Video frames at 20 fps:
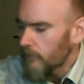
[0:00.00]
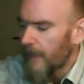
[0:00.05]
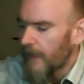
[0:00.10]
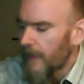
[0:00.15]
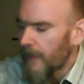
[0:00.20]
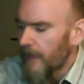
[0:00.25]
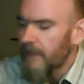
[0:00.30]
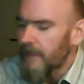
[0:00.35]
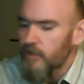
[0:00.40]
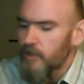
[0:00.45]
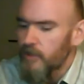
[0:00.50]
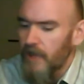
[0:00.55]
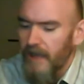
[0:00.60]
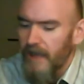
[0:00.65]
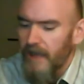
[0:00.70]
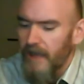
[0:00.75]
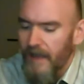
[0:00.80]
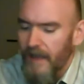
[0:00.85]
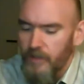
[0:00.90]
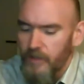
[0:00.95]
And check
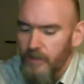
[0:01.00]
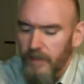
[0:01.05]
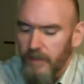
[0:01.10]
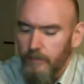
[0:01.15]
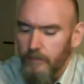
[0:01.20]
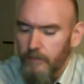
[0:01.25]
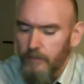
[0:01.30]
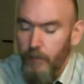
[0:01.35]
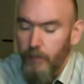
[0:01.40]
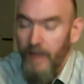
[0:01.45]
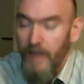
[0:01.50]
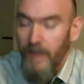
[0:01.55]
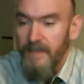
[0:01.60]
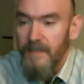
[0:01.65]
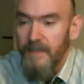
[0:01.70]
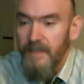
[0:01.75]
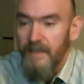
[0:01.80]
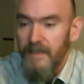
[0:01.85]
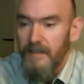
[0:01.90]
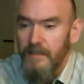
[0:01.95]
cashing
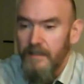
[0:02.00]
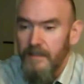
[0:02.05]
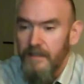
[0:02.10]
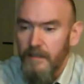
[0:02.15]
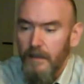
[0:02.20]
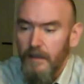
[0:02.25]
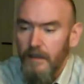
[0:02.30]
places